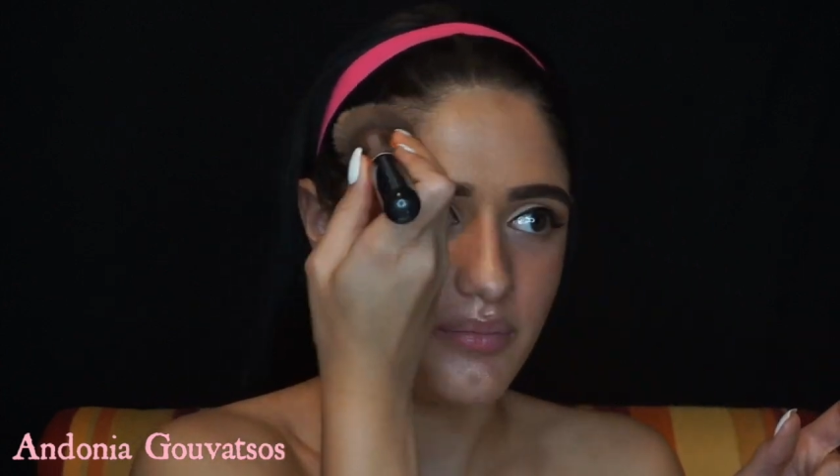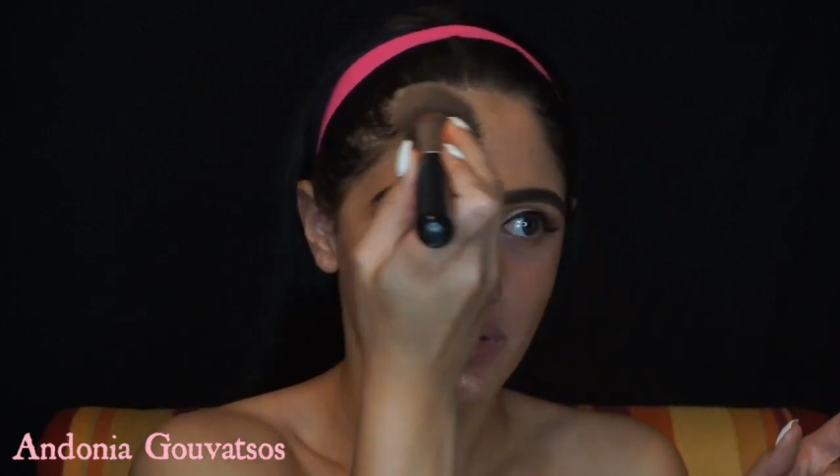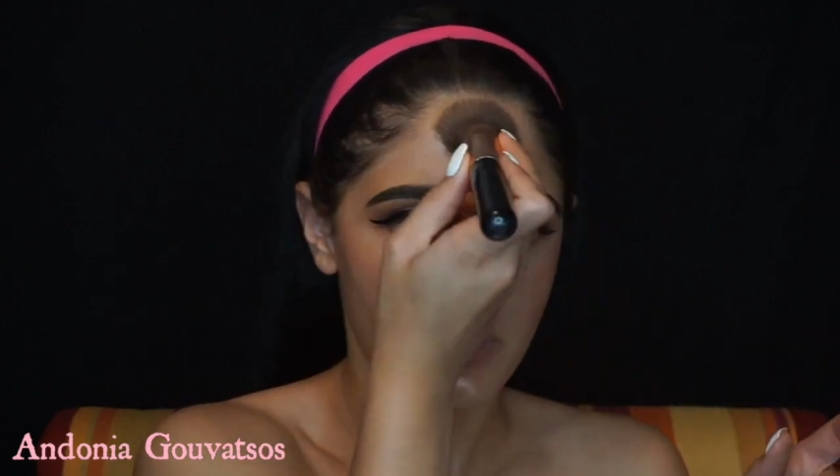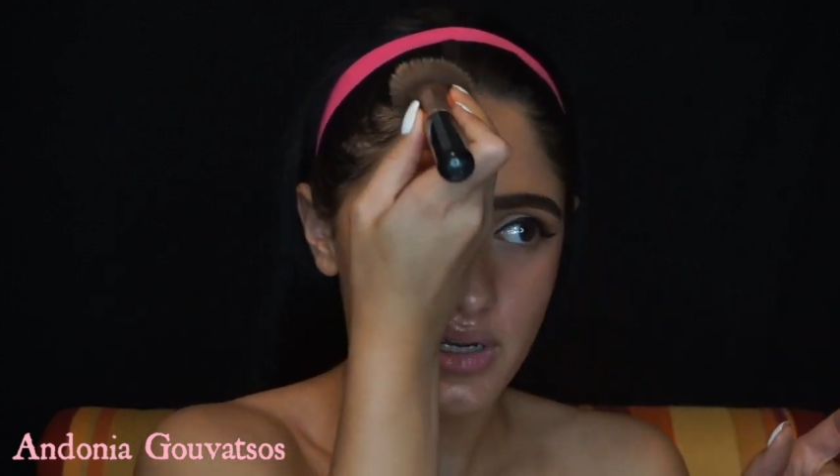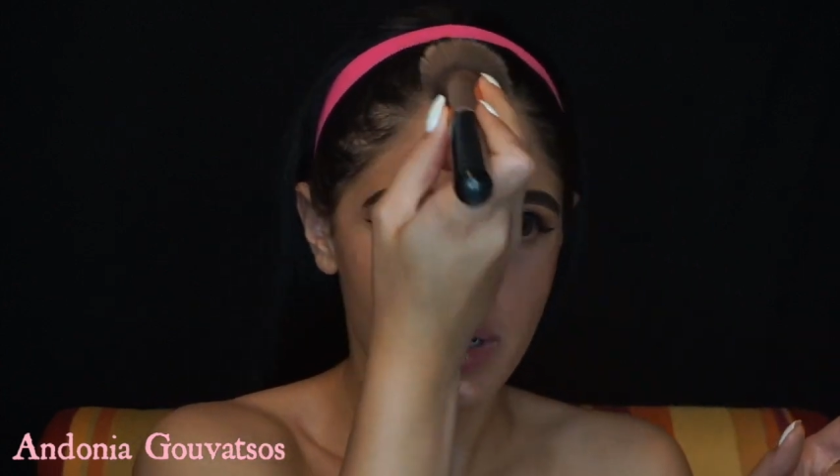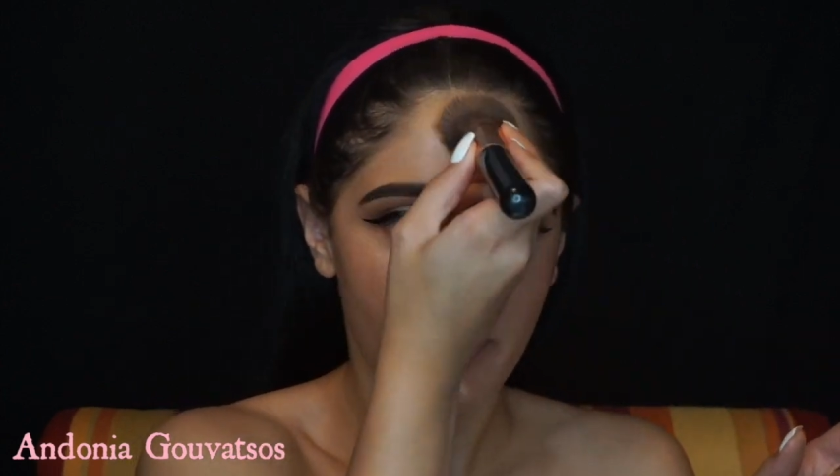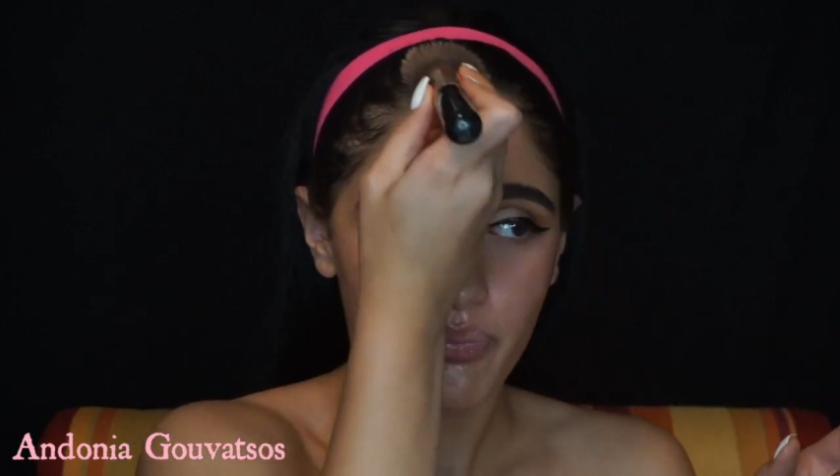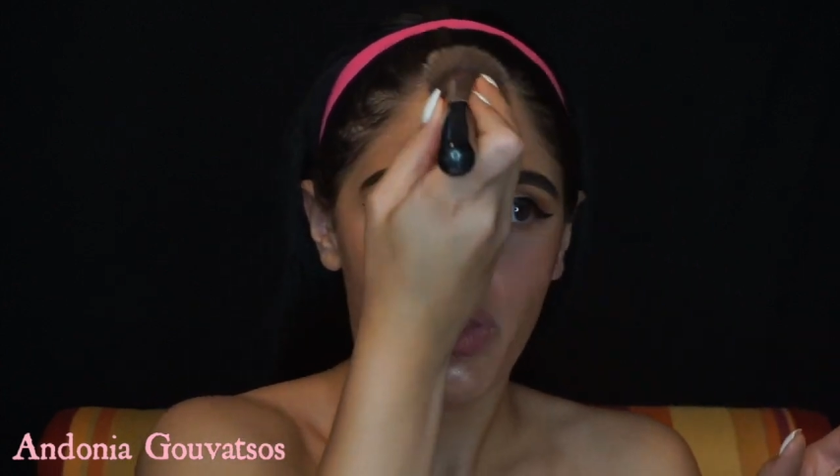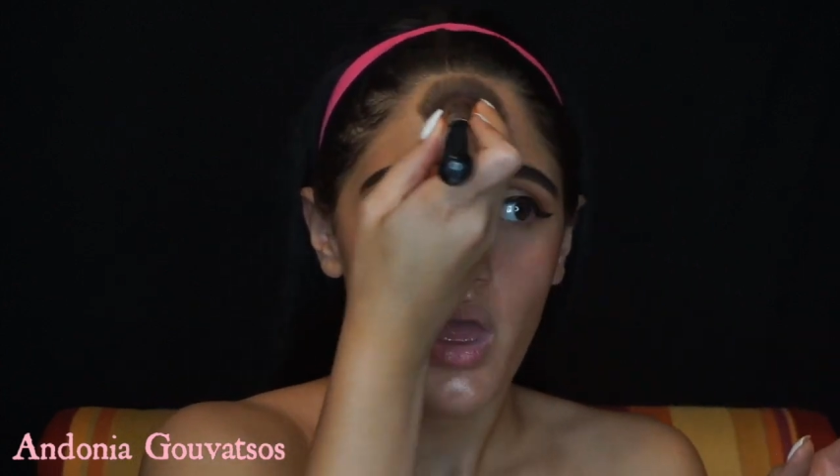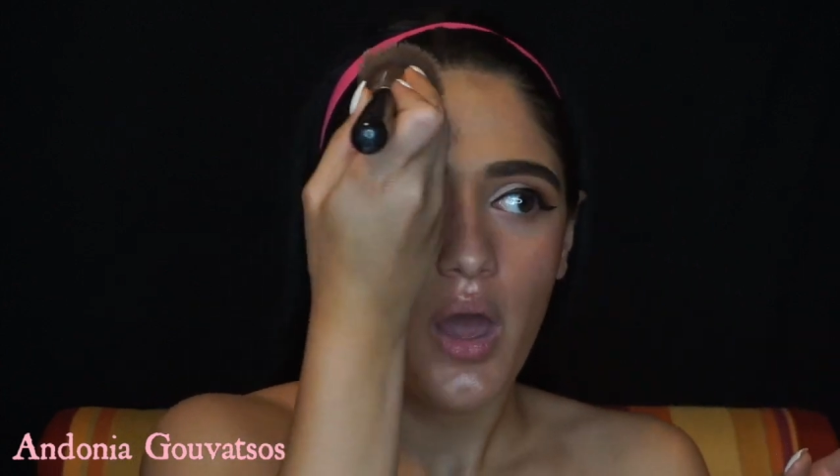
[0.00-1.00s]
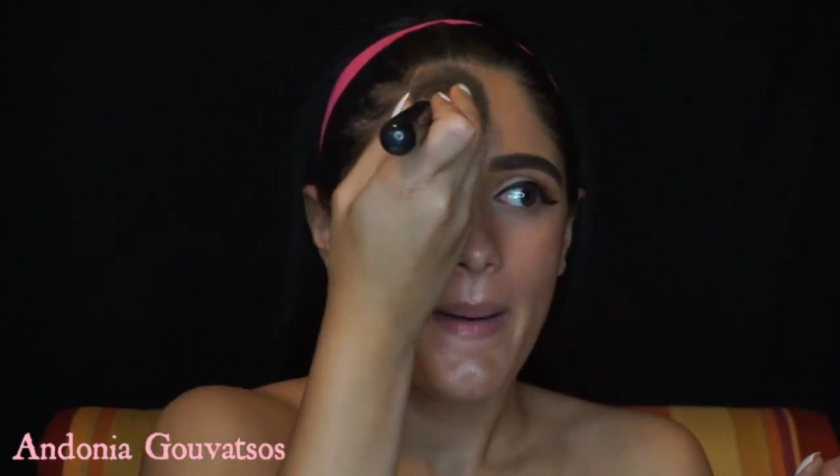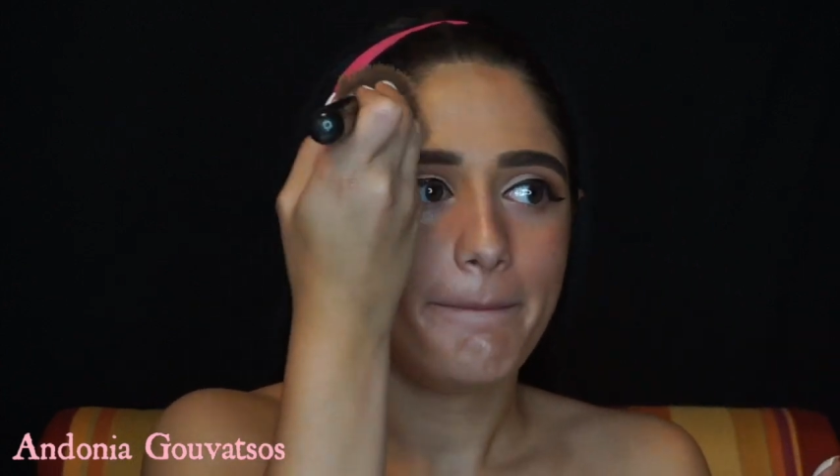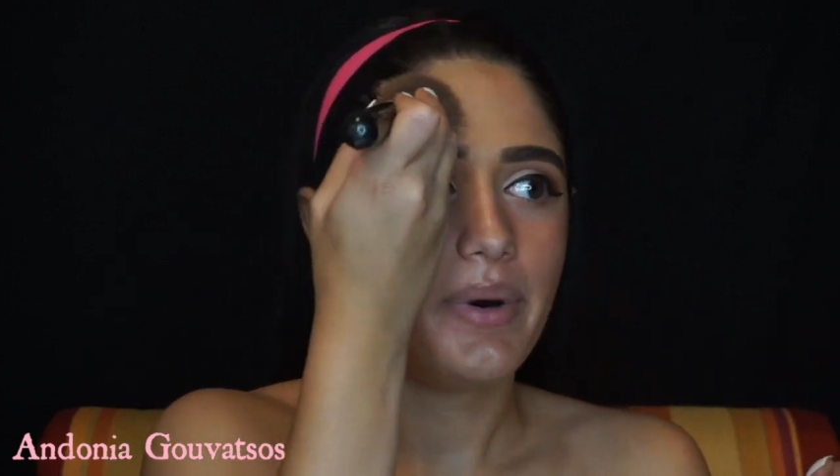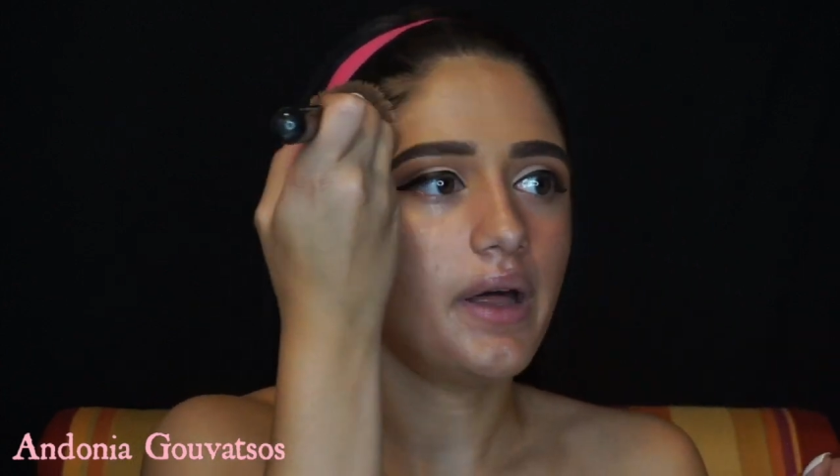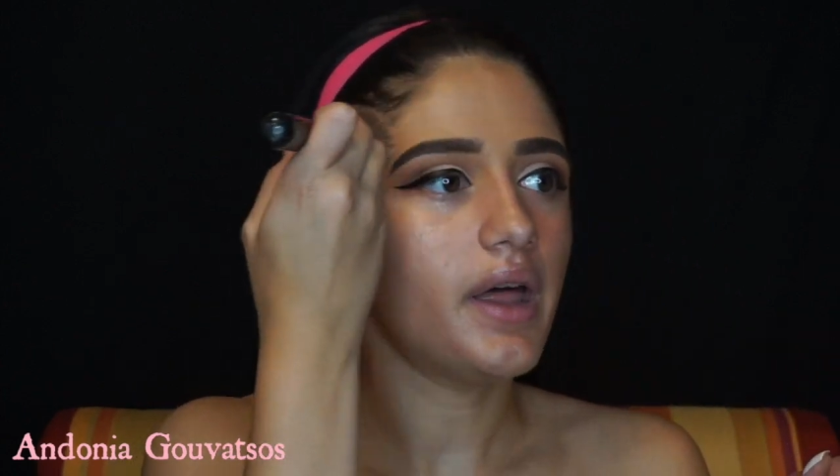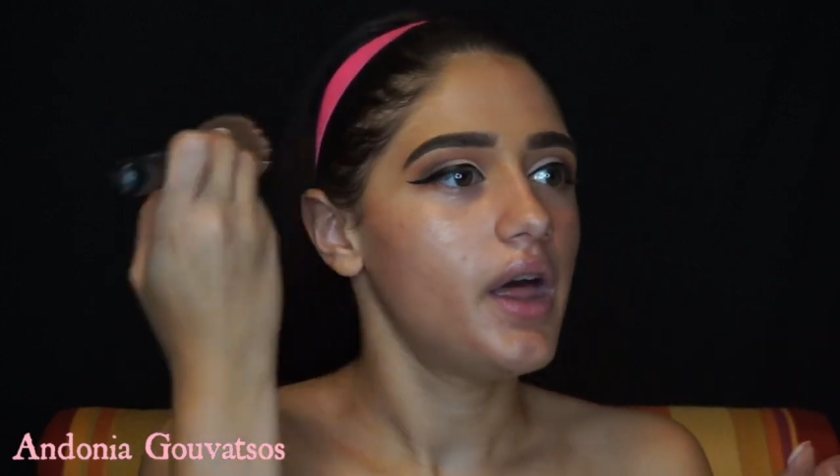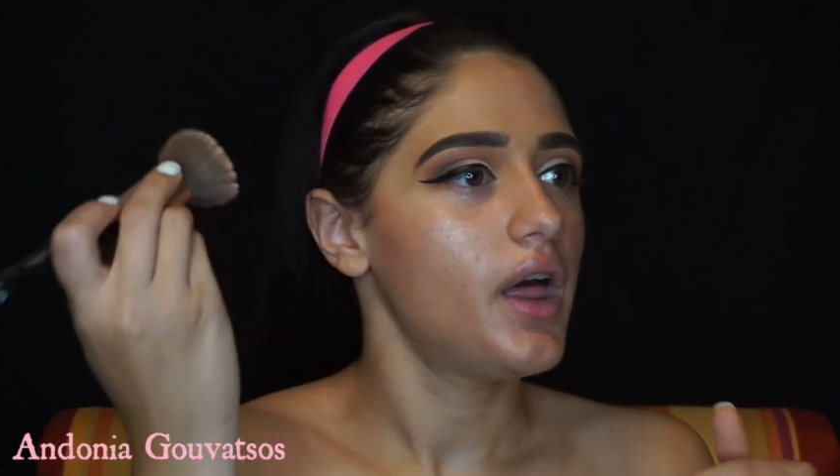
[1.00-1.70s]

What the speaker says: mirror here, but